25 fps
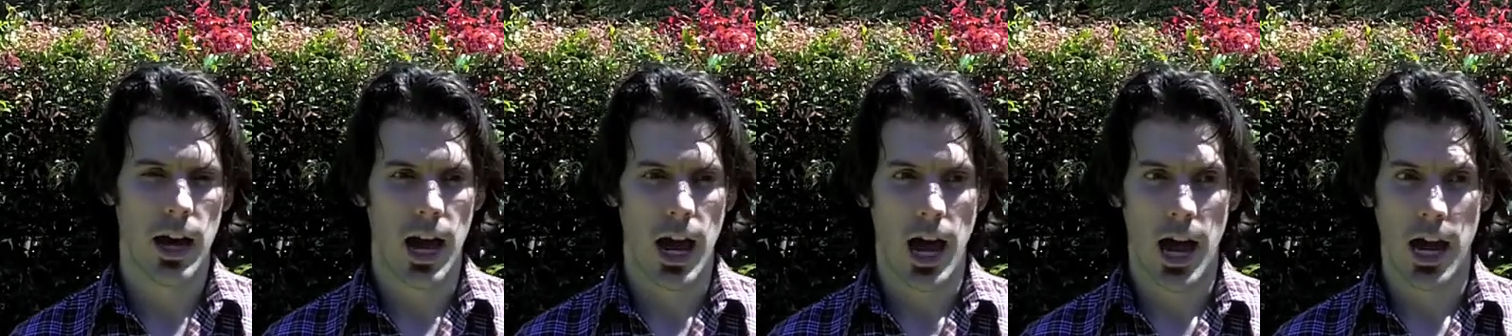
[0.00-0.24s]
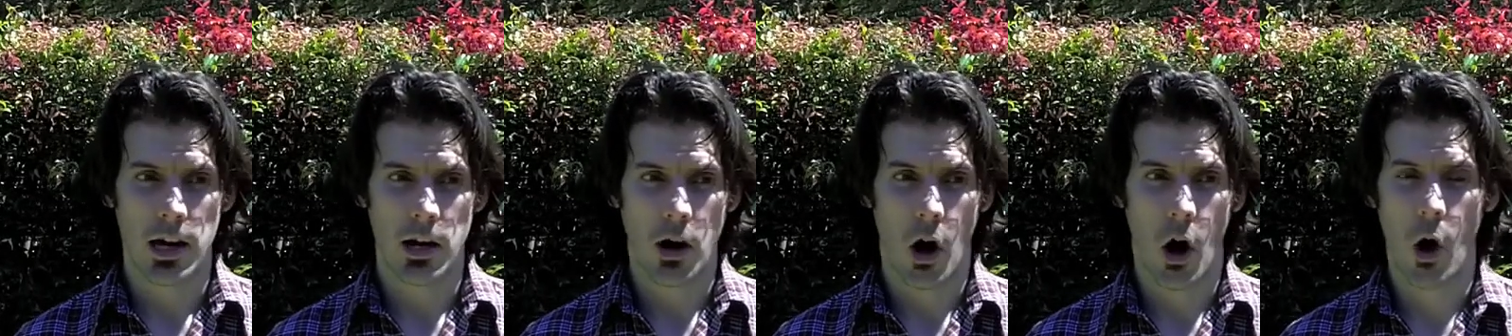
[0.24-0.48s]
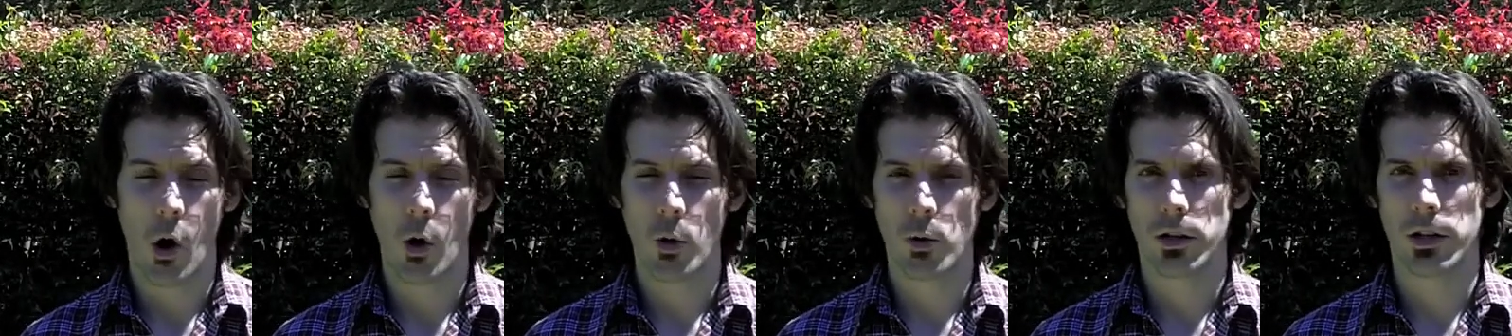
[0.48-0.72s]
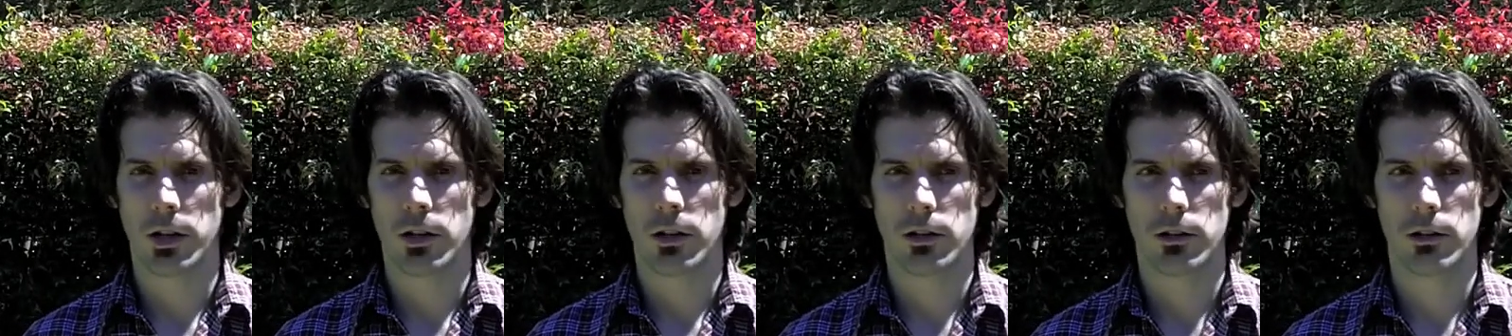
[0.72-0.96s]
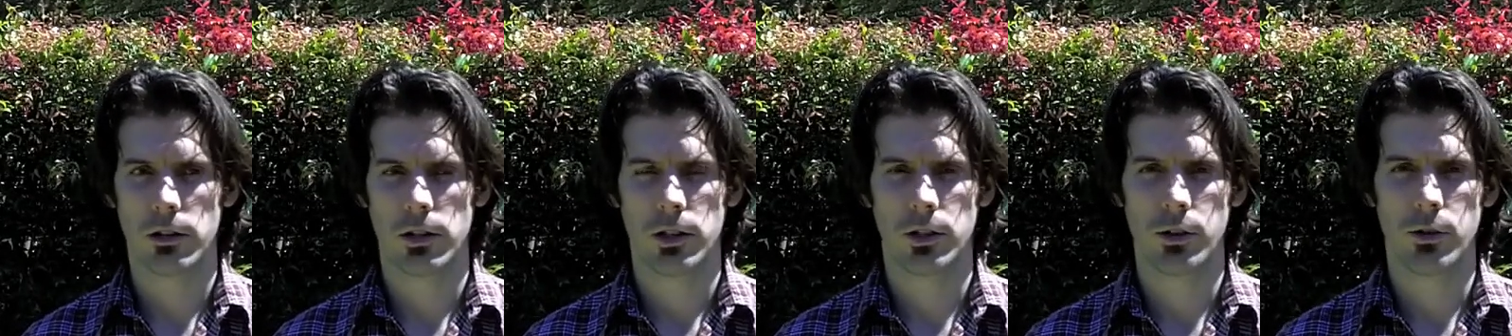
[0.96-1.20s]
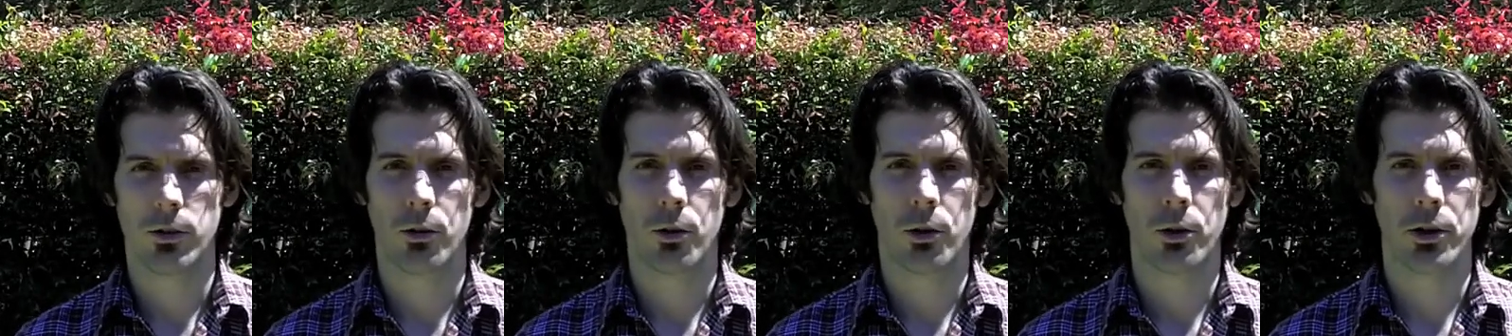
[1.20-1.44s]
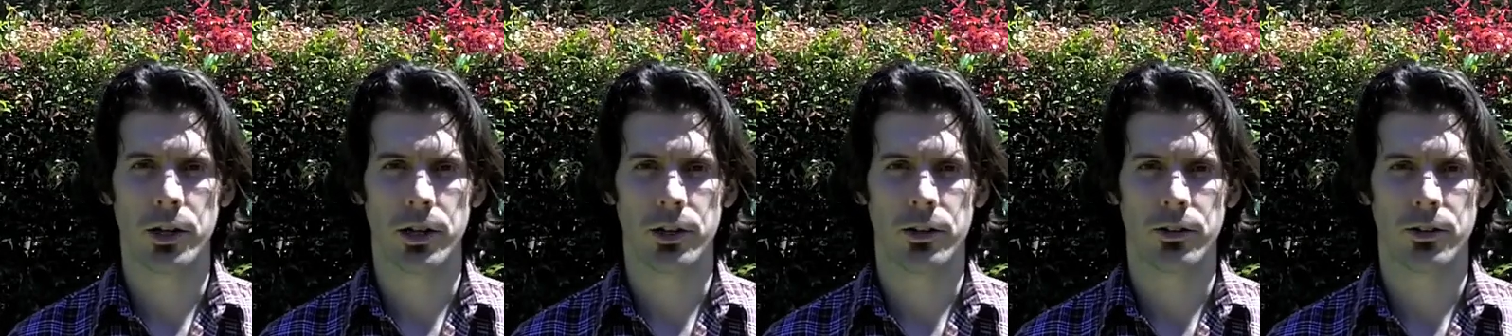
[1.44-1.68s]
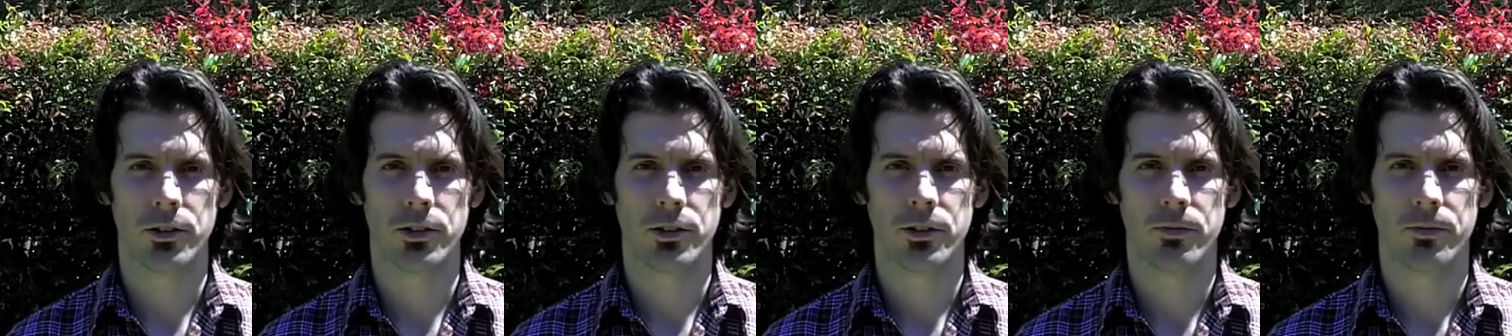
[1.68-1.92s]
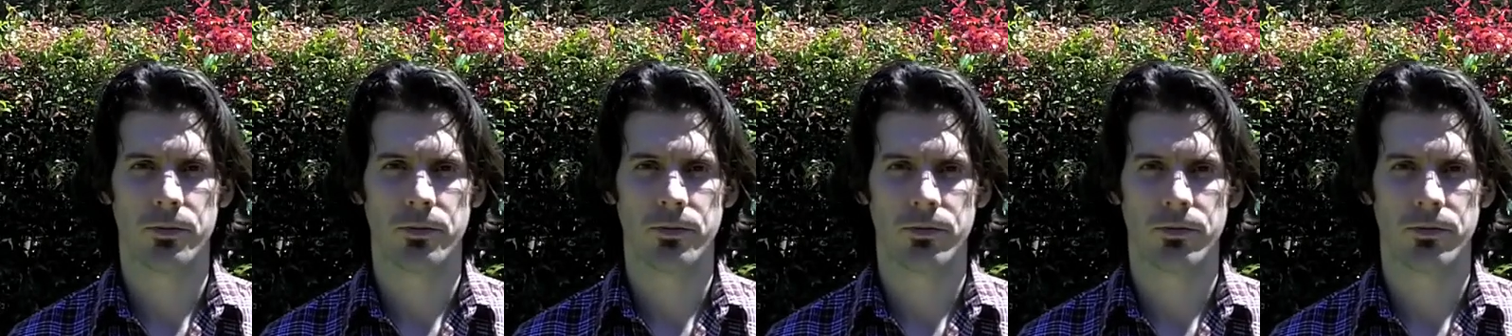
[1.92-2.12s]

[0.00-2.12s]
and holding your audience.